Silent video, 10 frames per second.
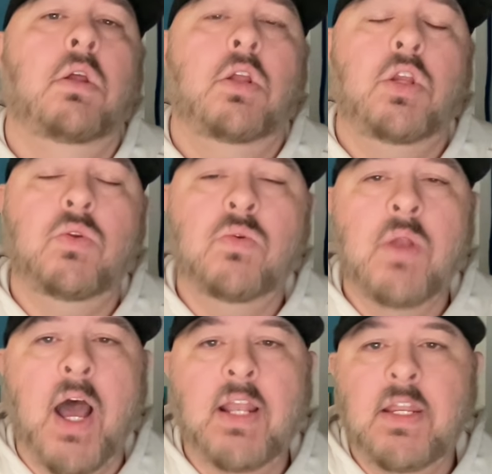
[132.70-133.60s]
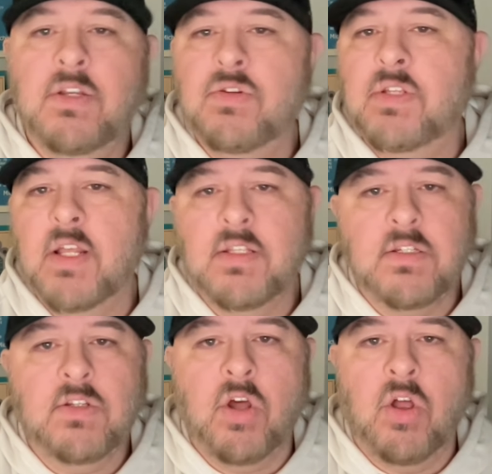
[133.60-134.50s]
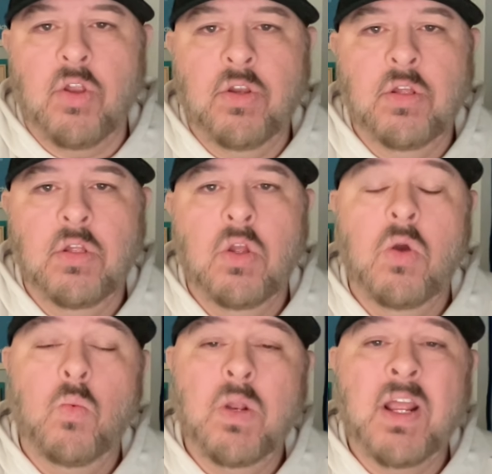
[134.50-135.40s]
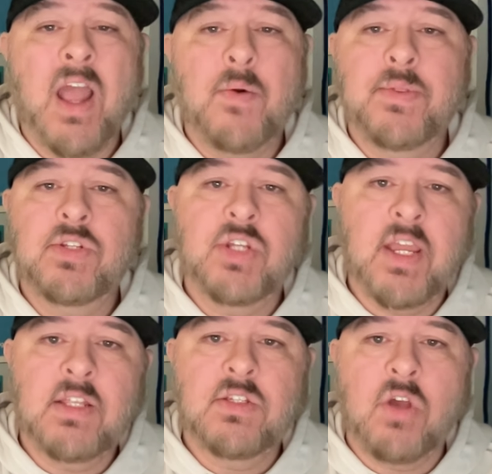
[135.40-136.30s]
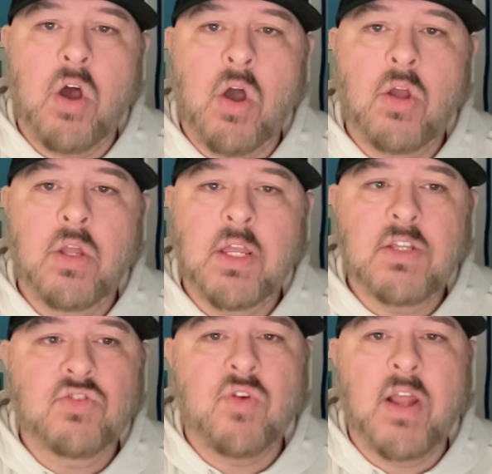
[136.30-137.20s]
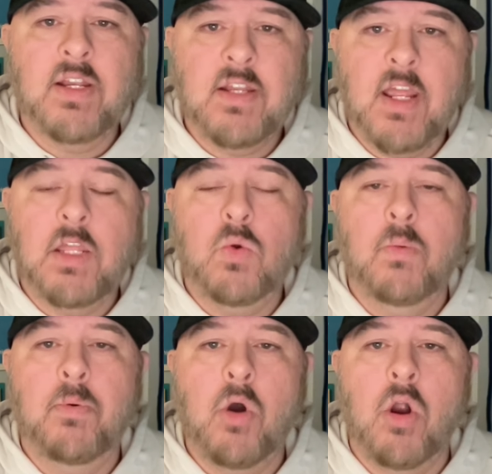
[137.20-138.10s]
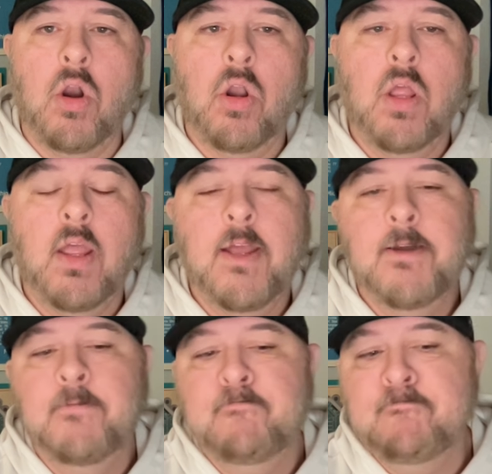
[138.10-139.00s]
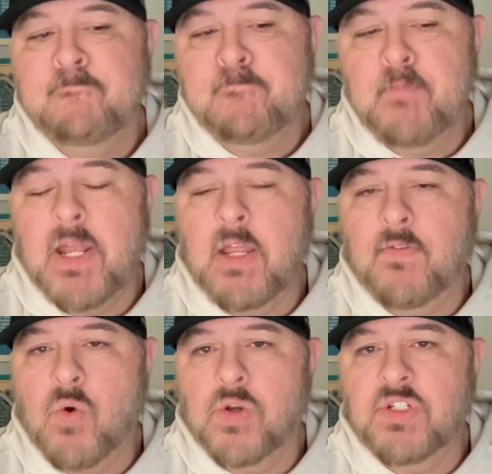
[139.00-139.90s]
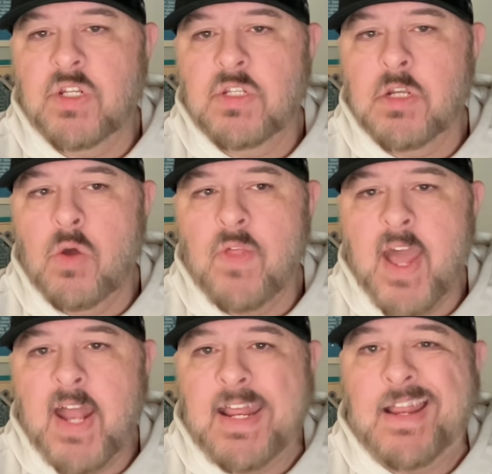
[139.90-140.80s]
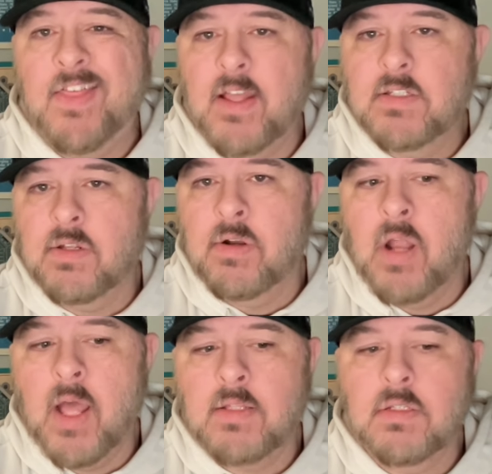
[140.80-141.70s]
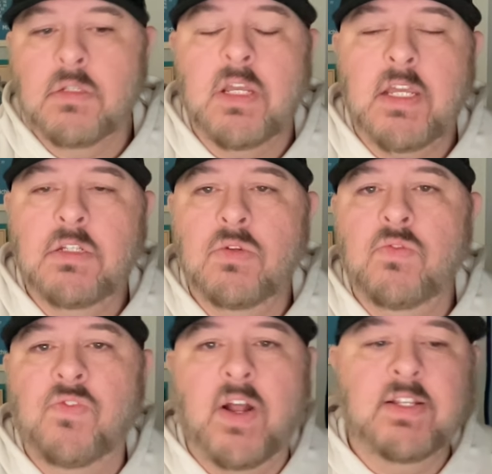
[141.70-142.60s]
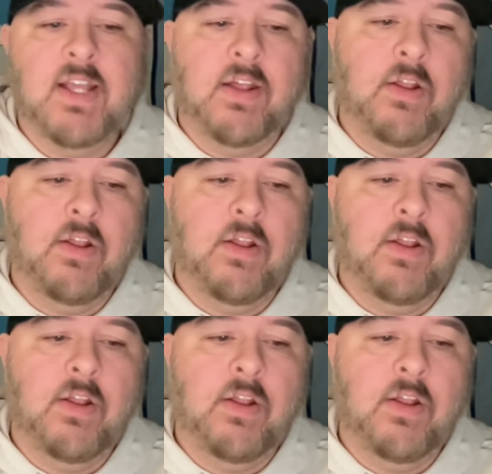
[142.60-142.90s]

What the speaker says: You do not need your senses dulled when a guy with a chainsaw is trying to take you apart. Benny, of course, doesn't know that. He thinks they're nuts. He soon finds out